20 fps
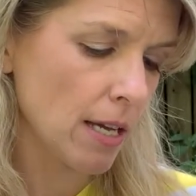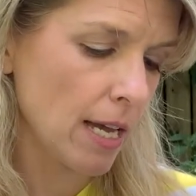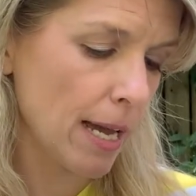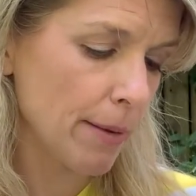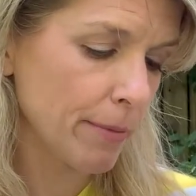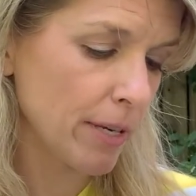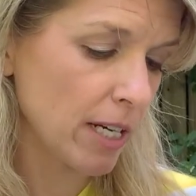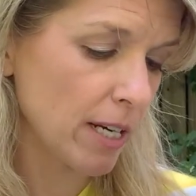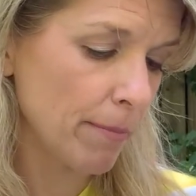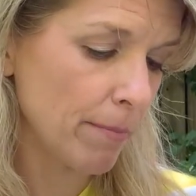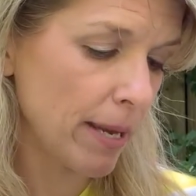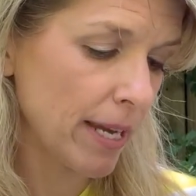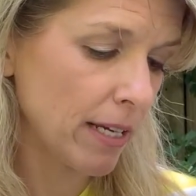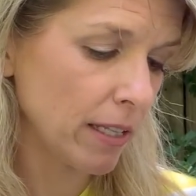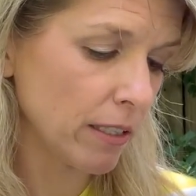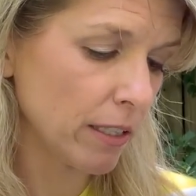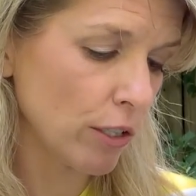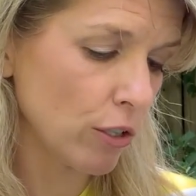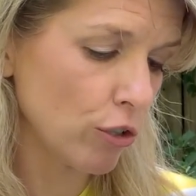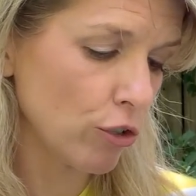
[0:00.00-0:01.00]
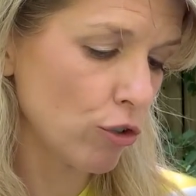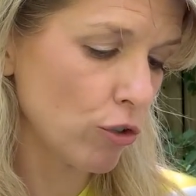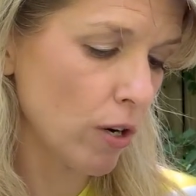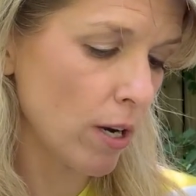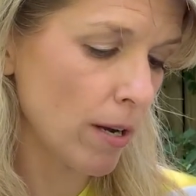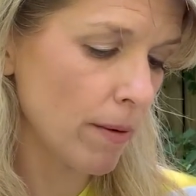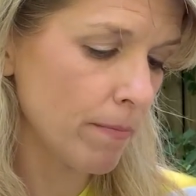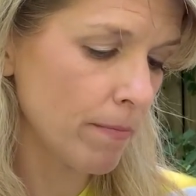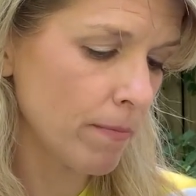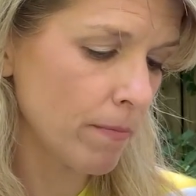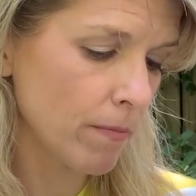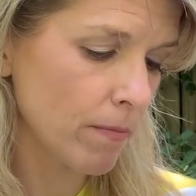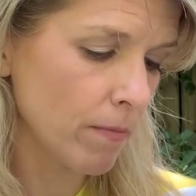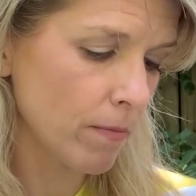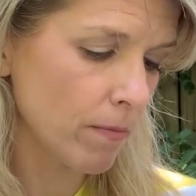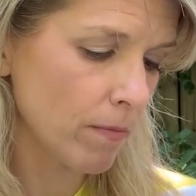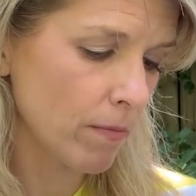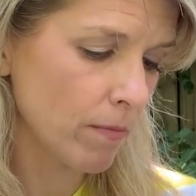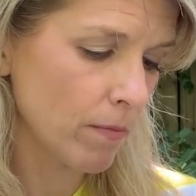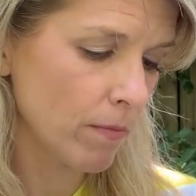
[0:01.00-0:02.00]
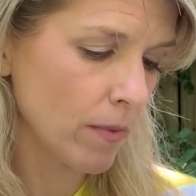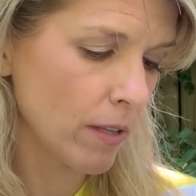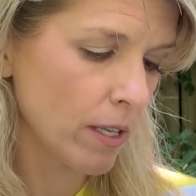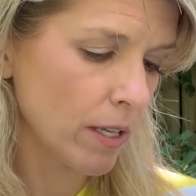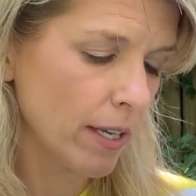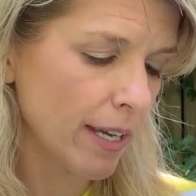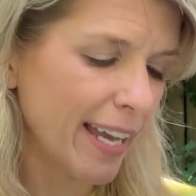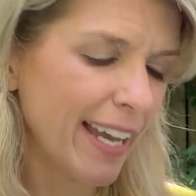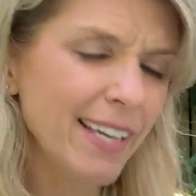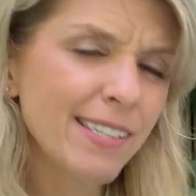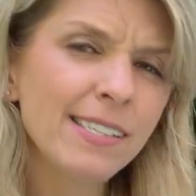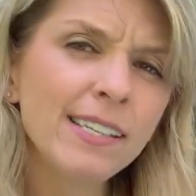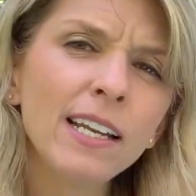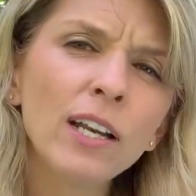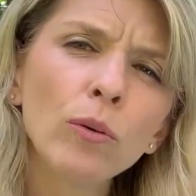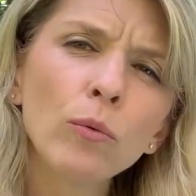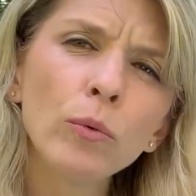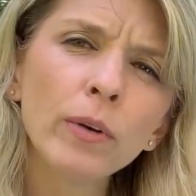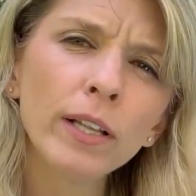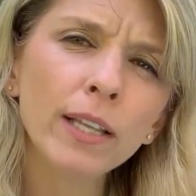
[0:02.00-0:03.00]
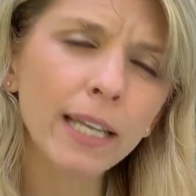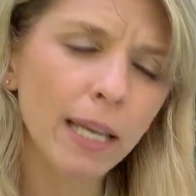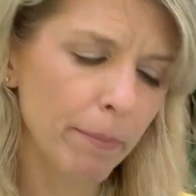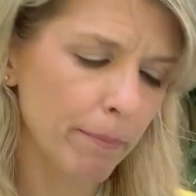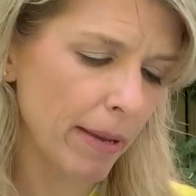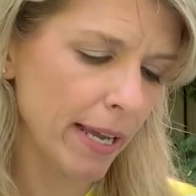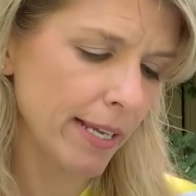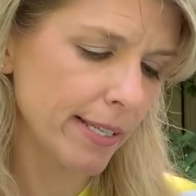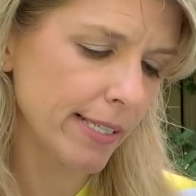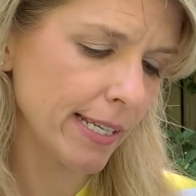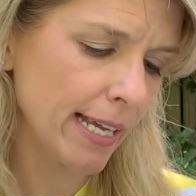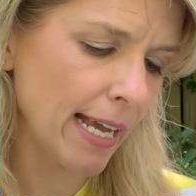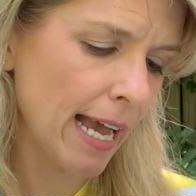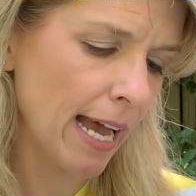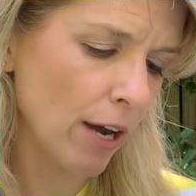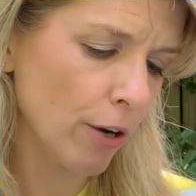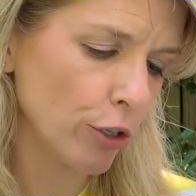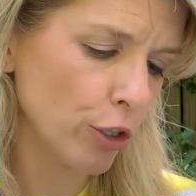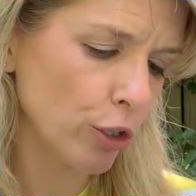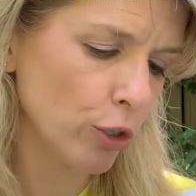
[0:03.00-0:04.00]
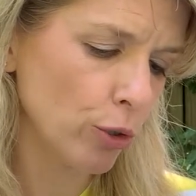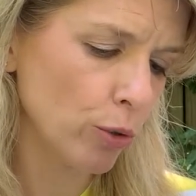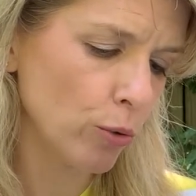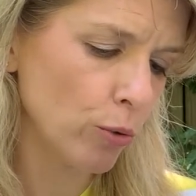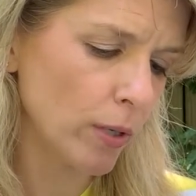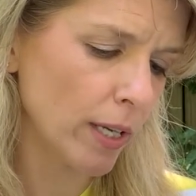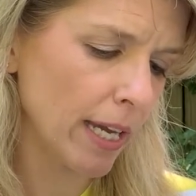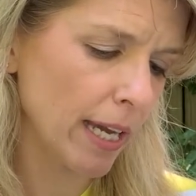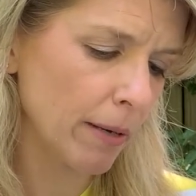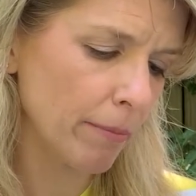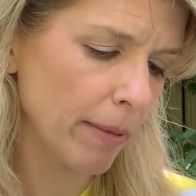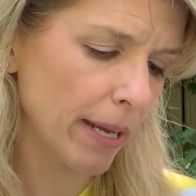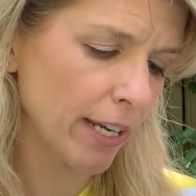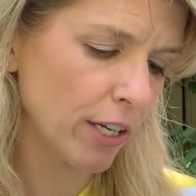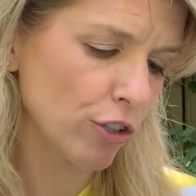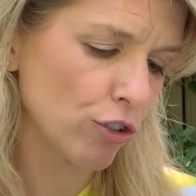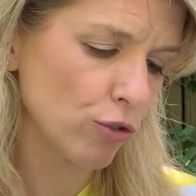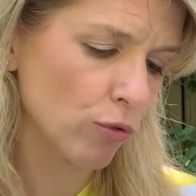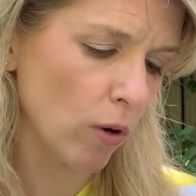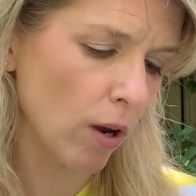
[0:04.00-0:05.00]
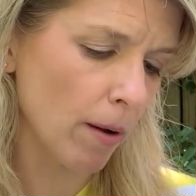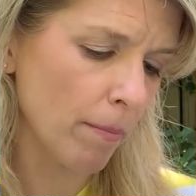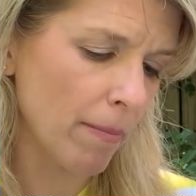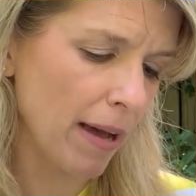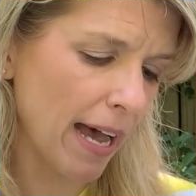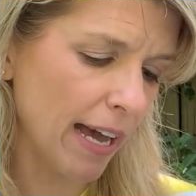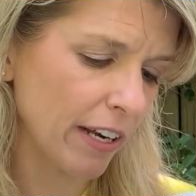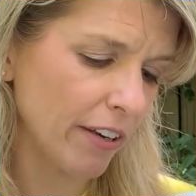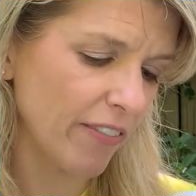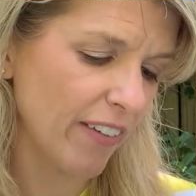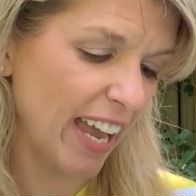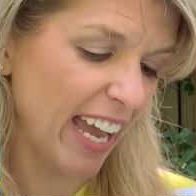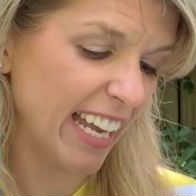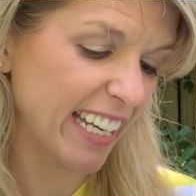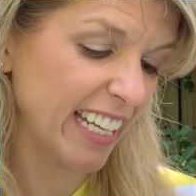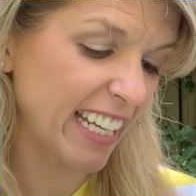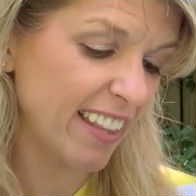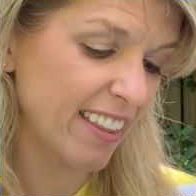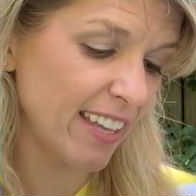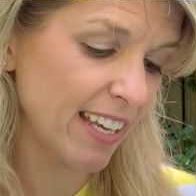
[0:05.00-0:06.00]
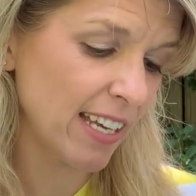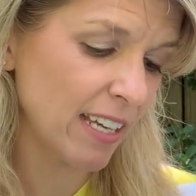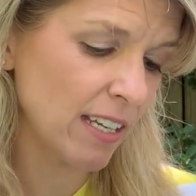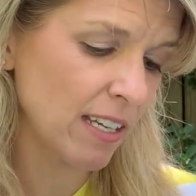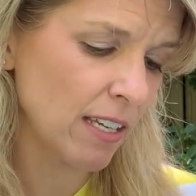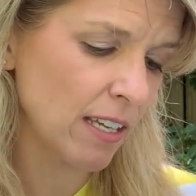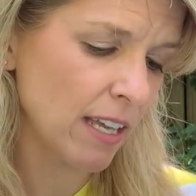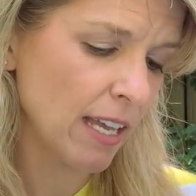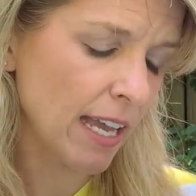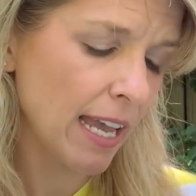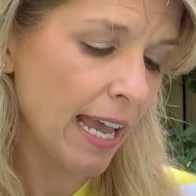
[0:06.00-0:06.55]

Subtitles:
I'm gonna make a little drum. Isn't it really amazing how you can make a drum out of anything?